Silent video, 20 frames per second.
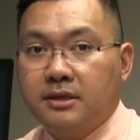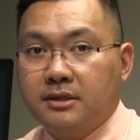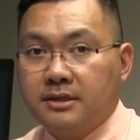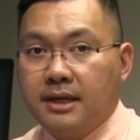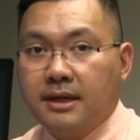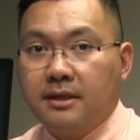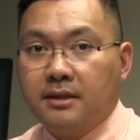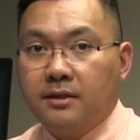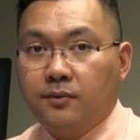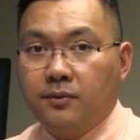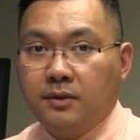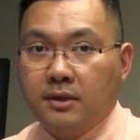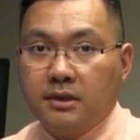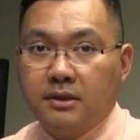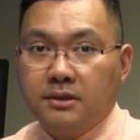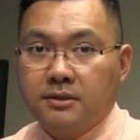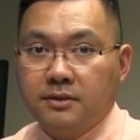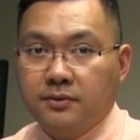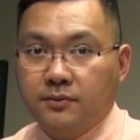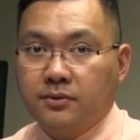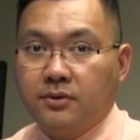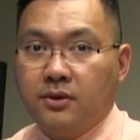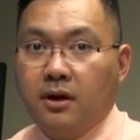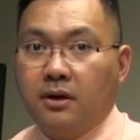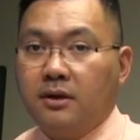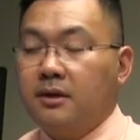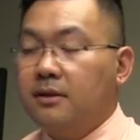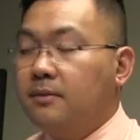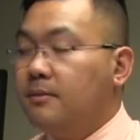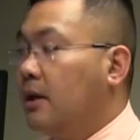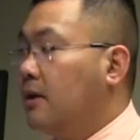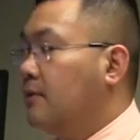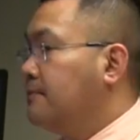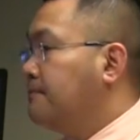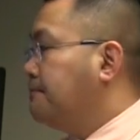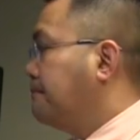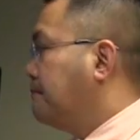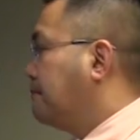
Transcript: exactly what it is that we're talking about.